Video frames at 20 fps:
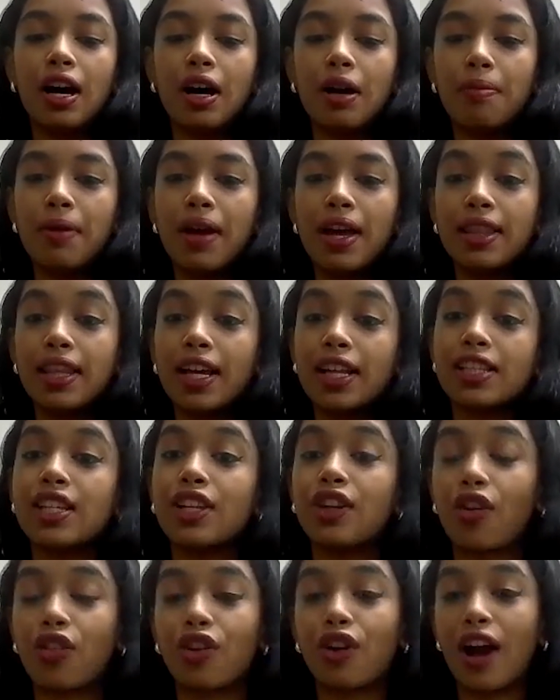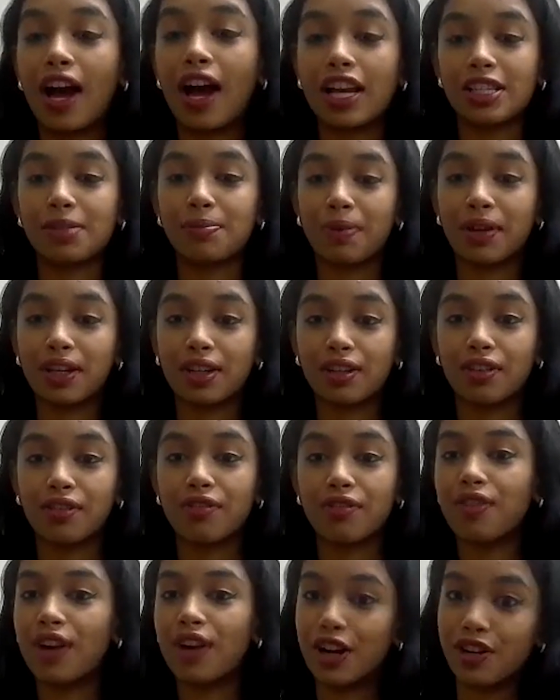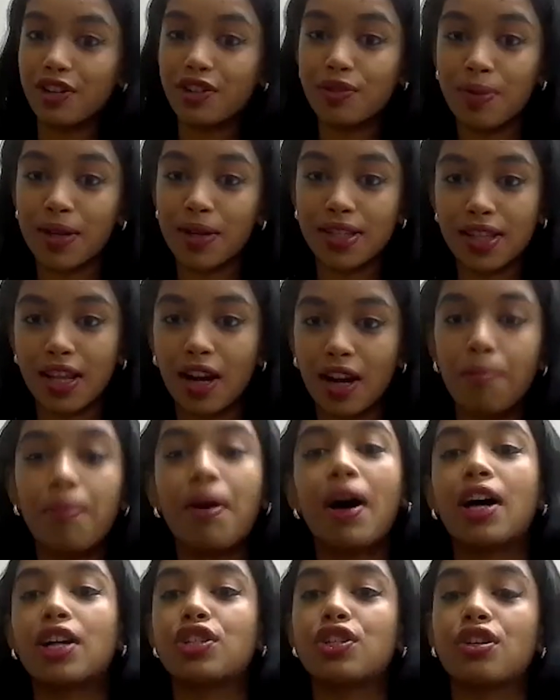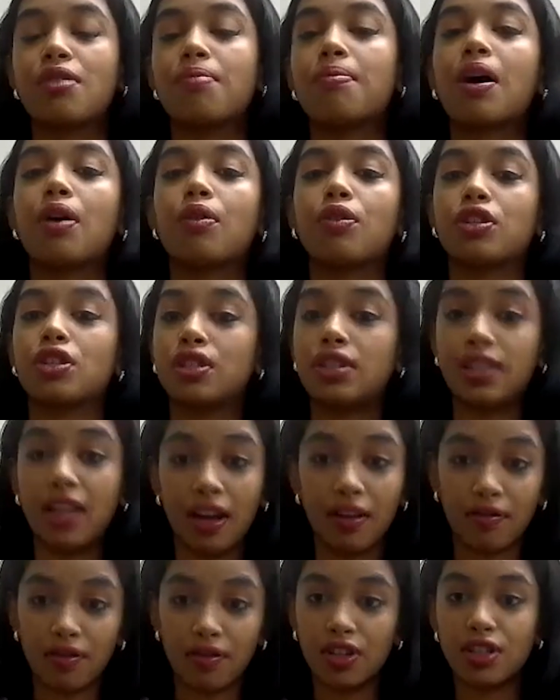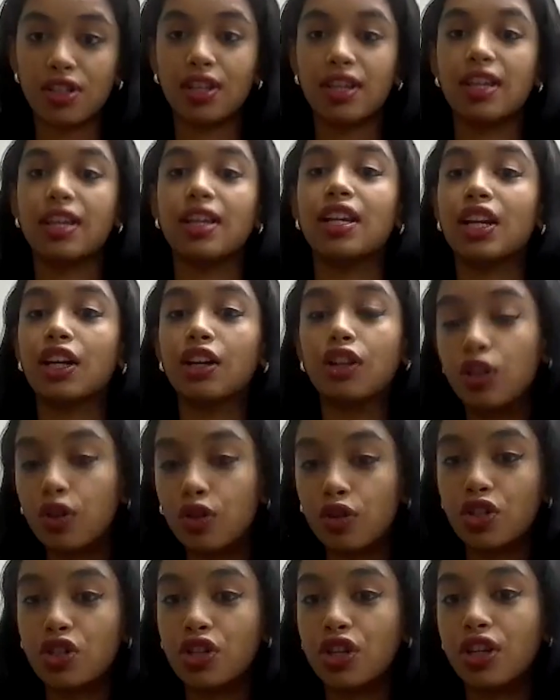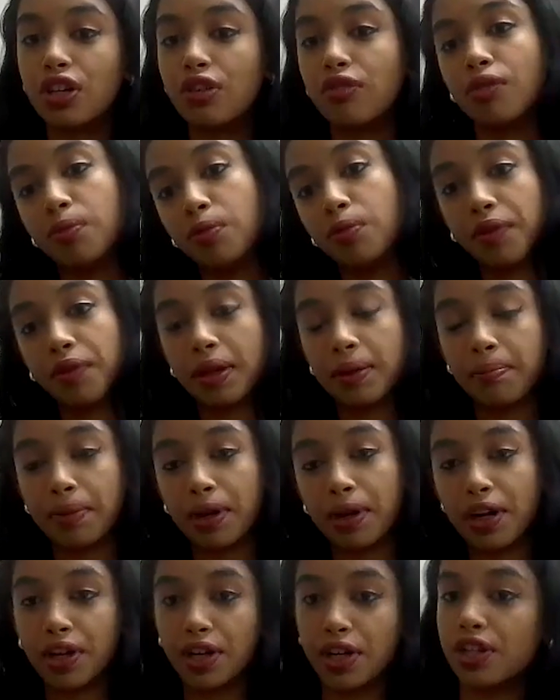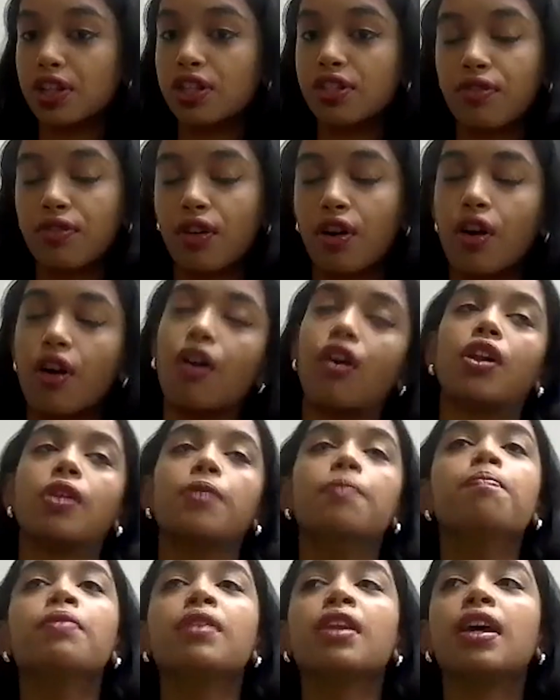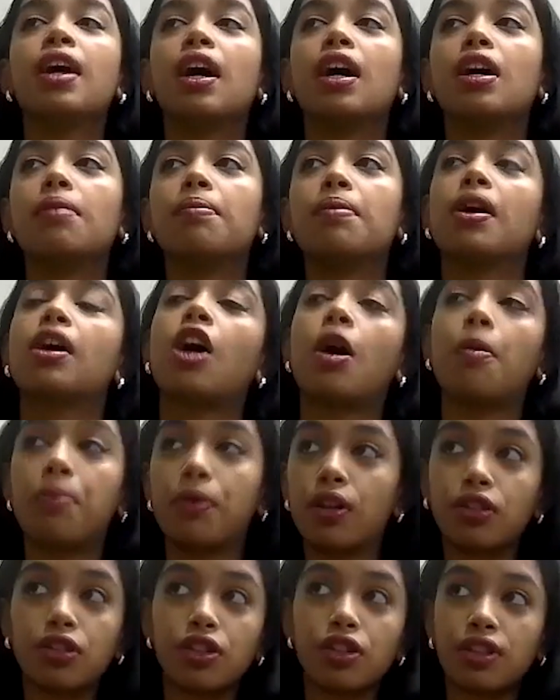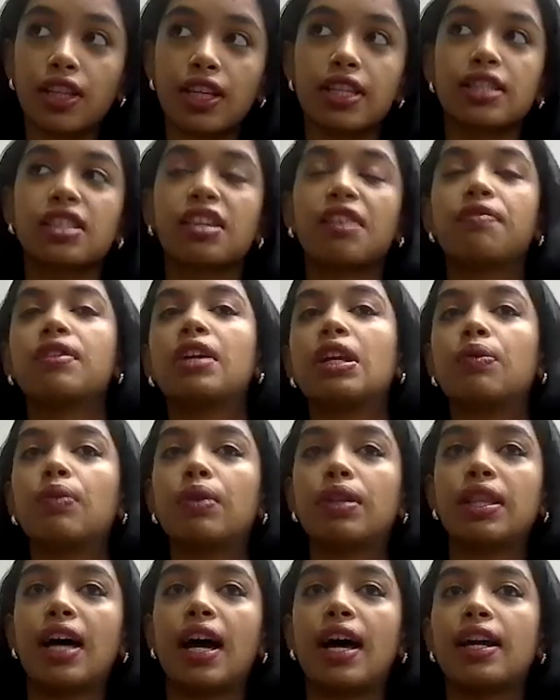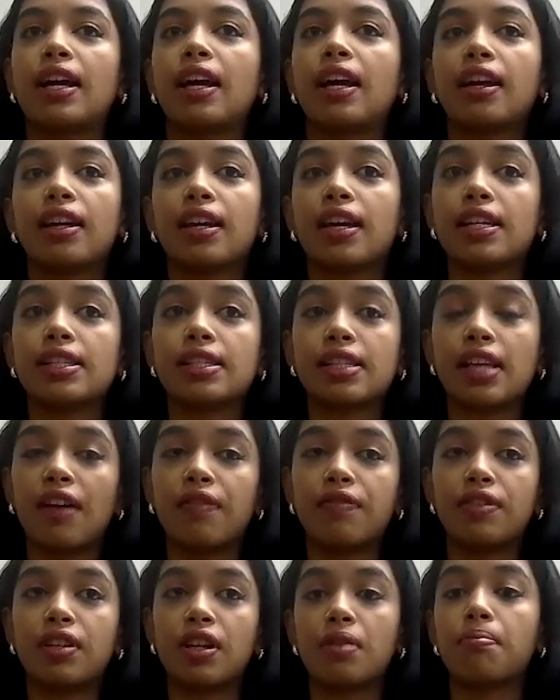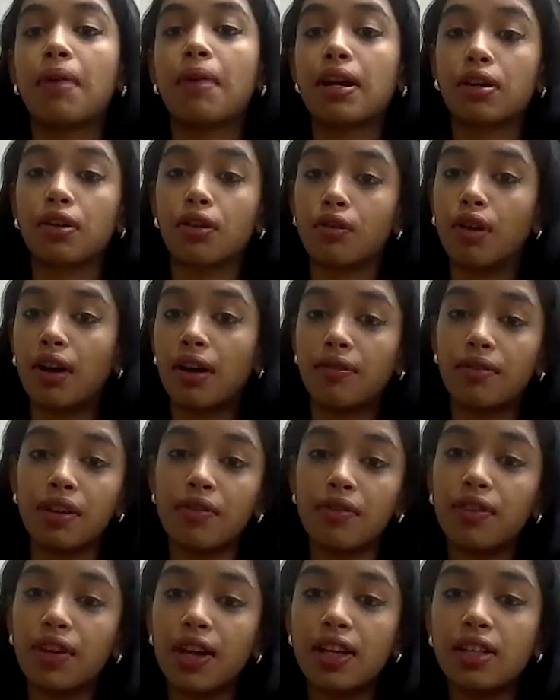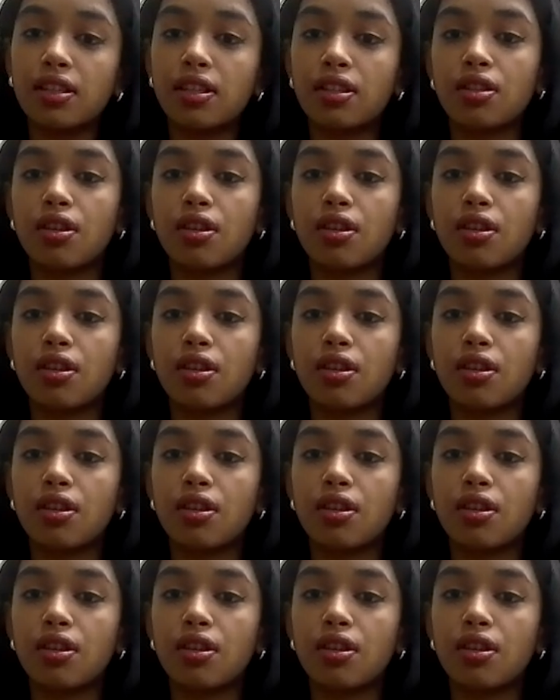And that's another aspect of aerospace that I'm passionate about, is diversity and inclusion and removing barriers for all. A couple other things I've done with IIS, I've done microgravity flights.